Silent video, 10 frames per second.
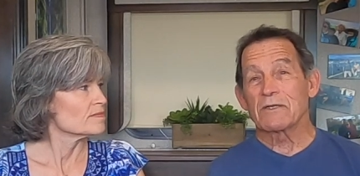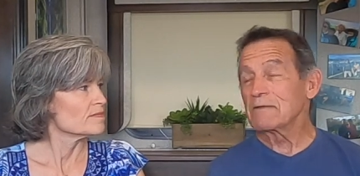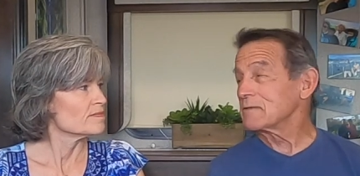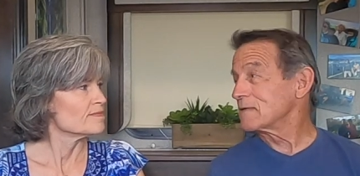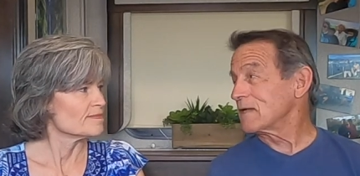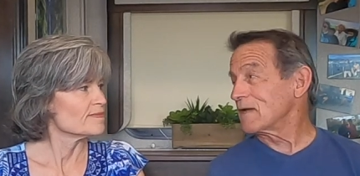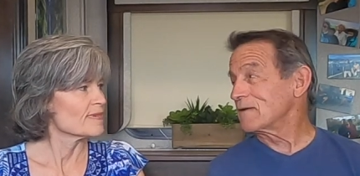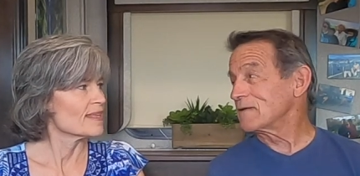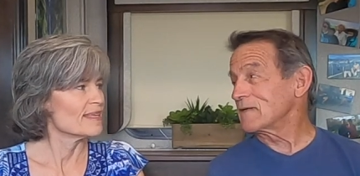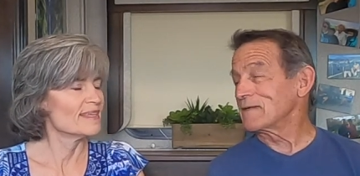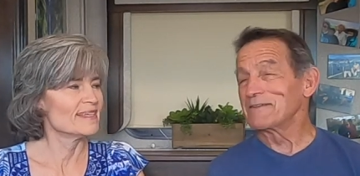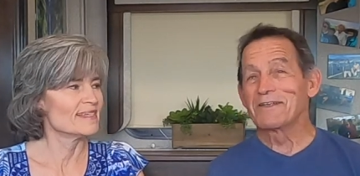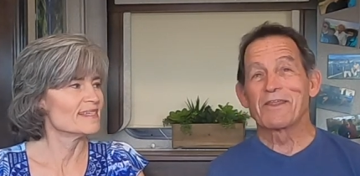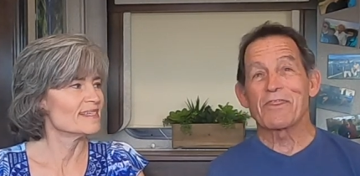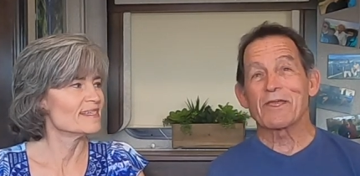Speaker 1: and and uh,
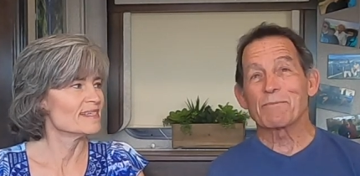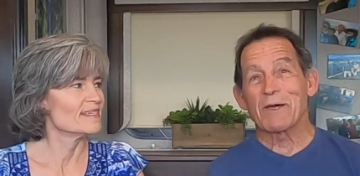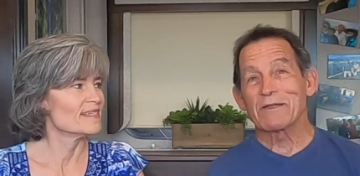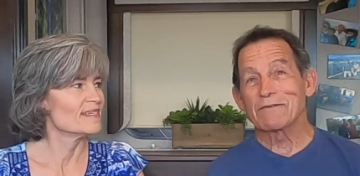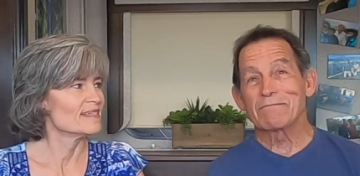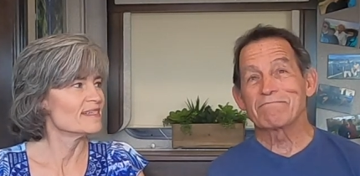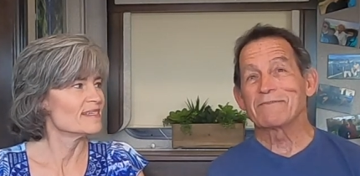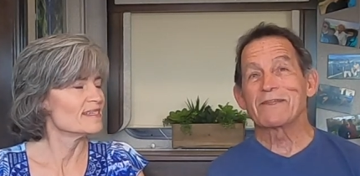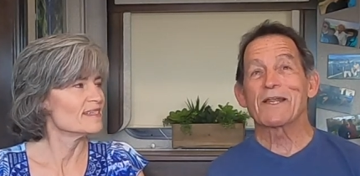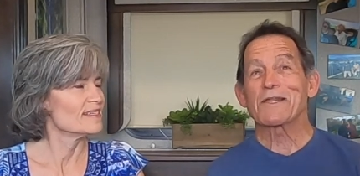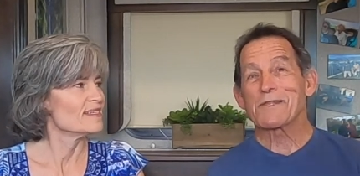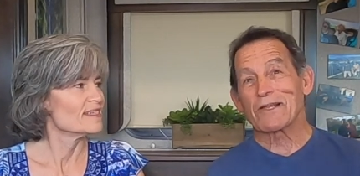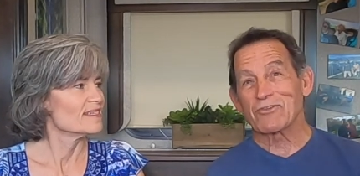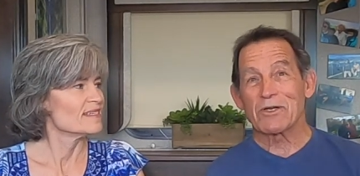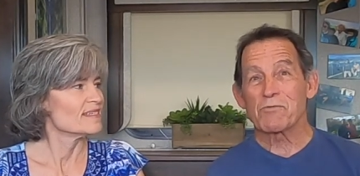think about the next
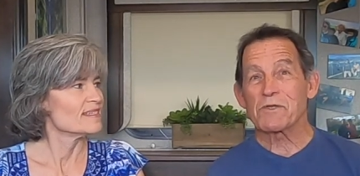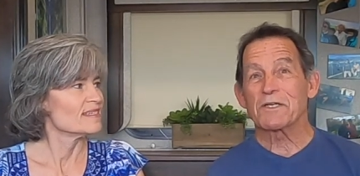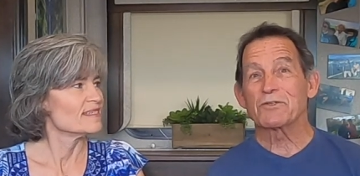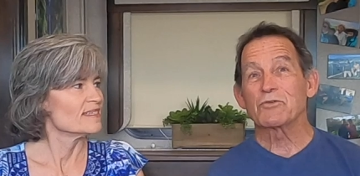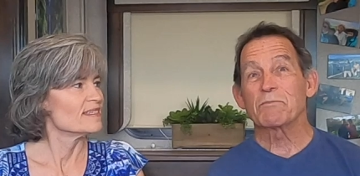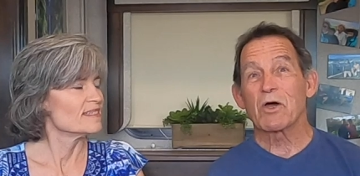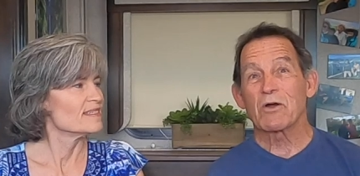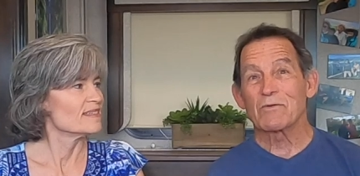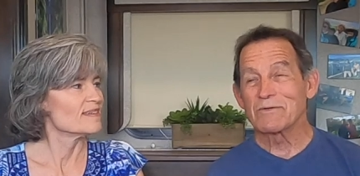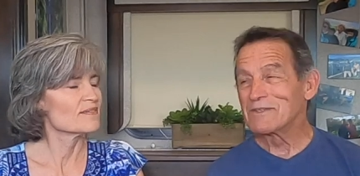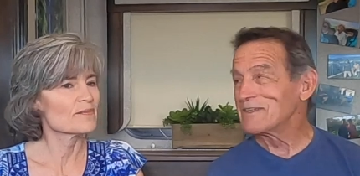section I was going to do tomorrow.